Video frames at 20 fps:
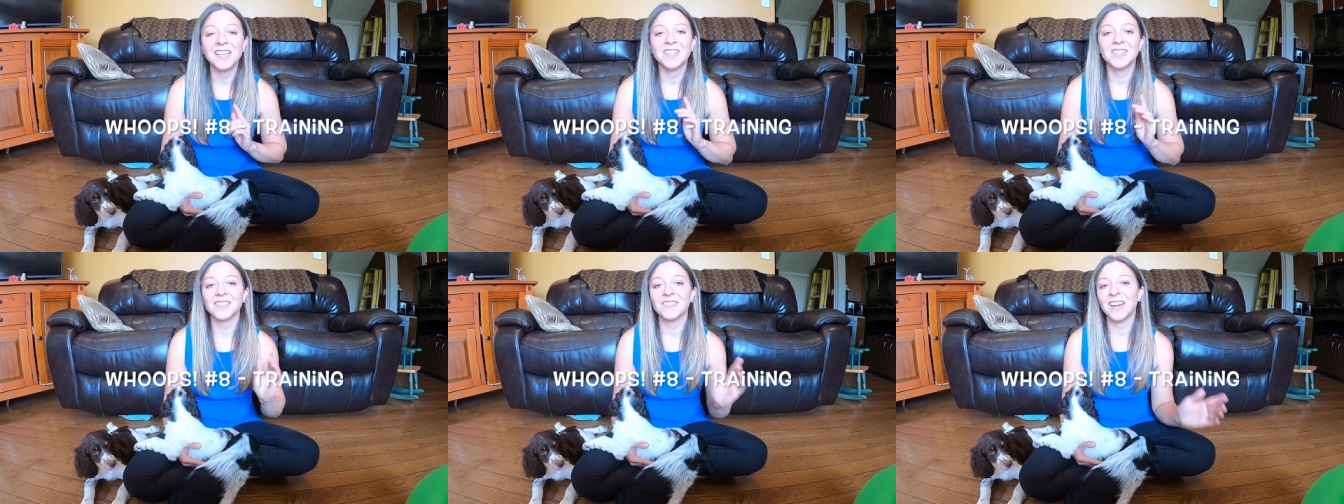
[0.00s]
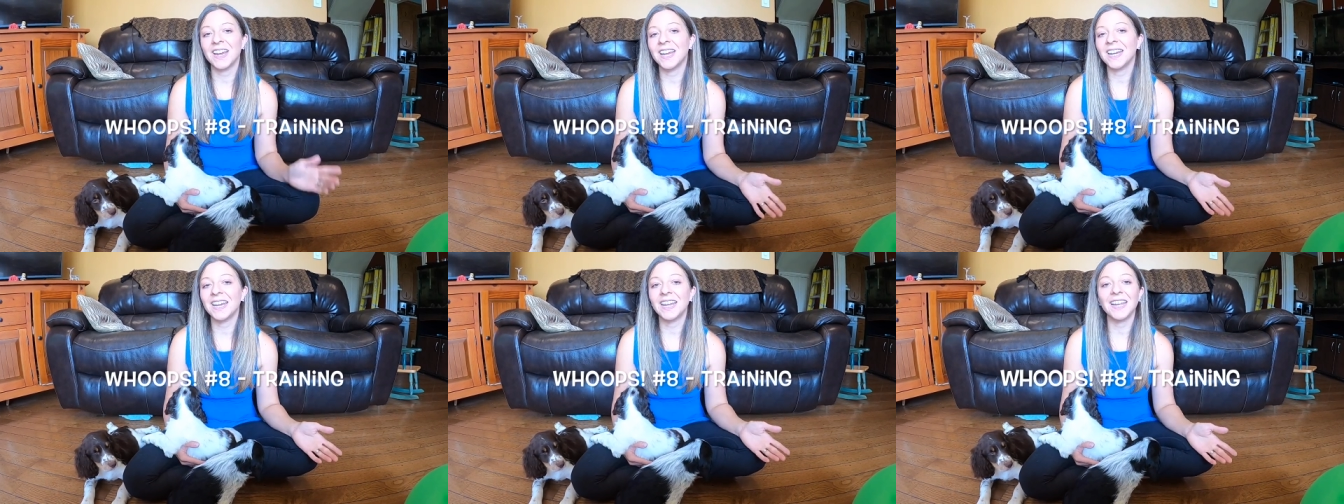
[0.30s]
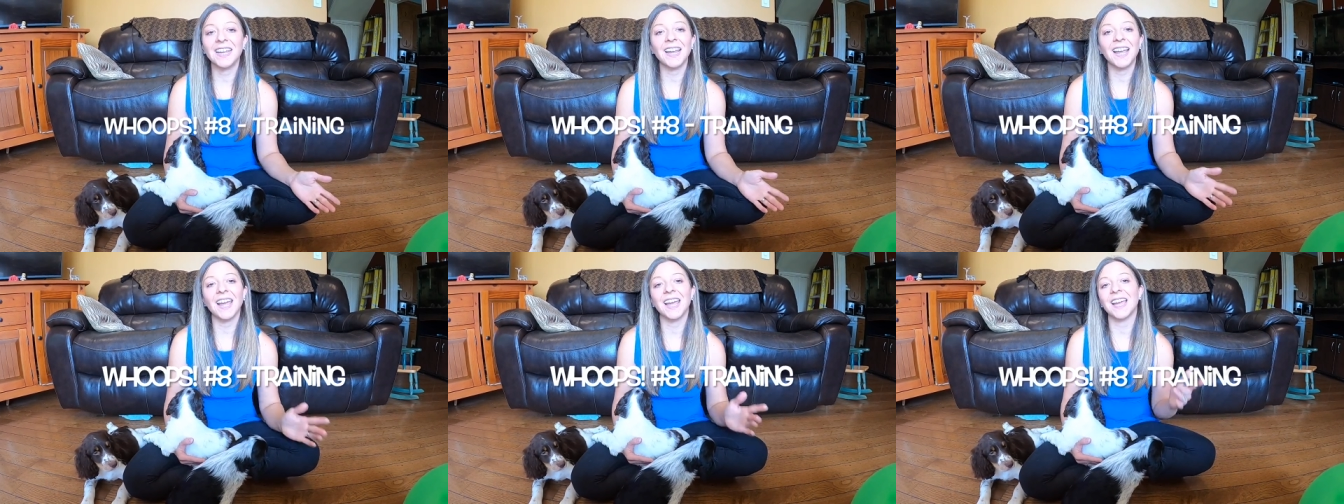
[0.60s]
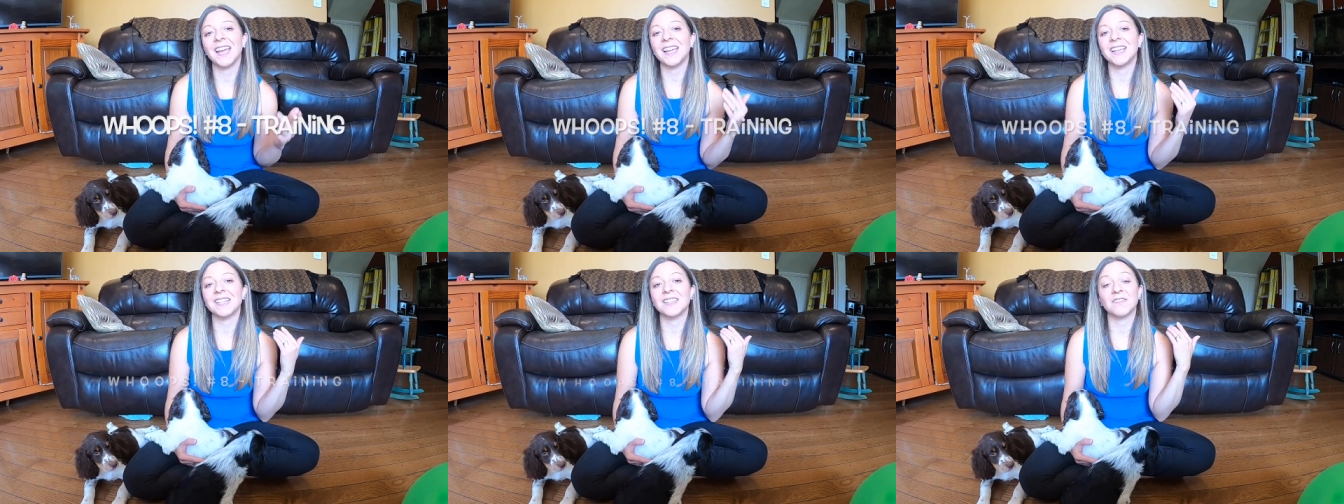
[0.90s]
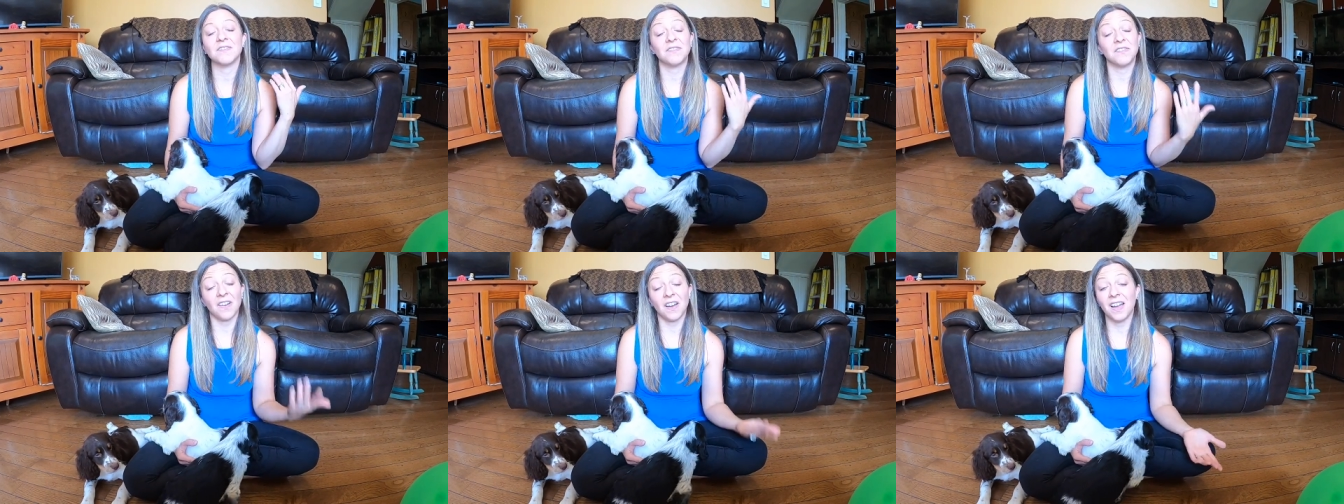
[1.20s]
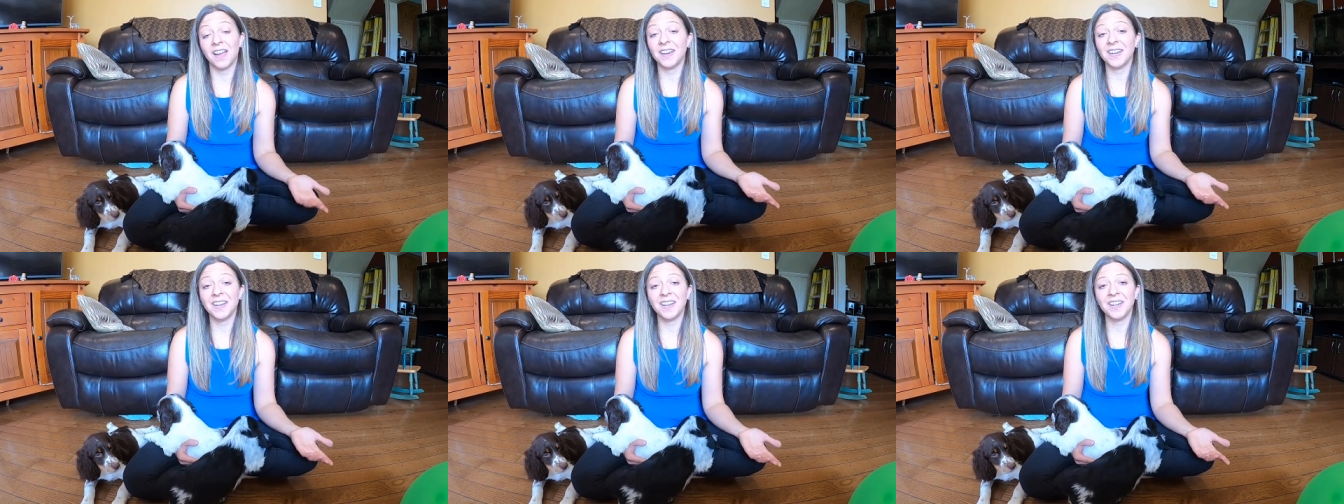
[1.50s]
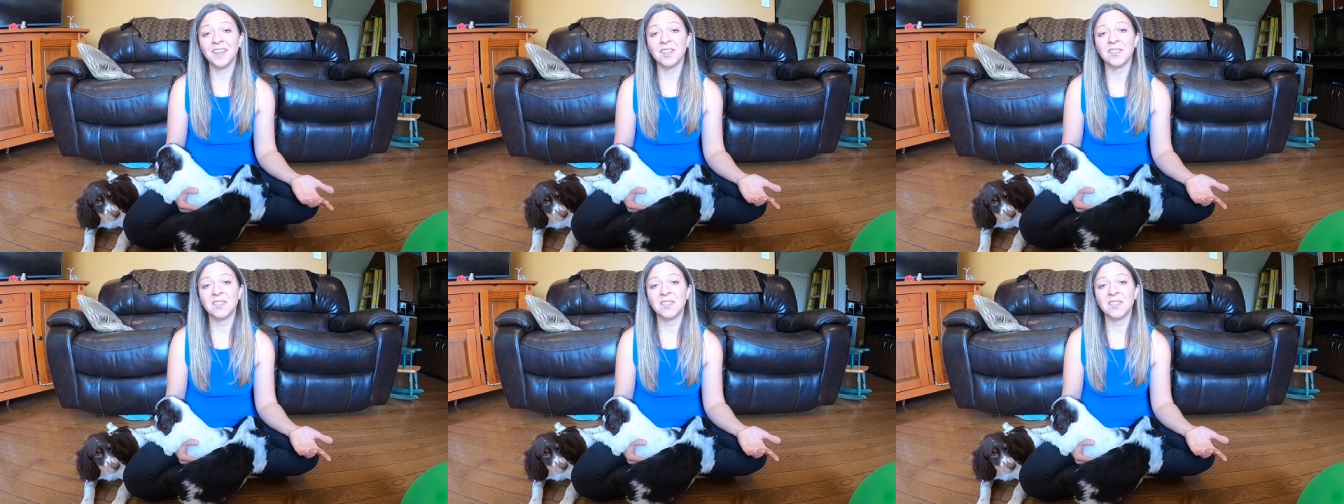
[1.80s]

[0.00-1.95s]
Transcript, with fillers: training is fun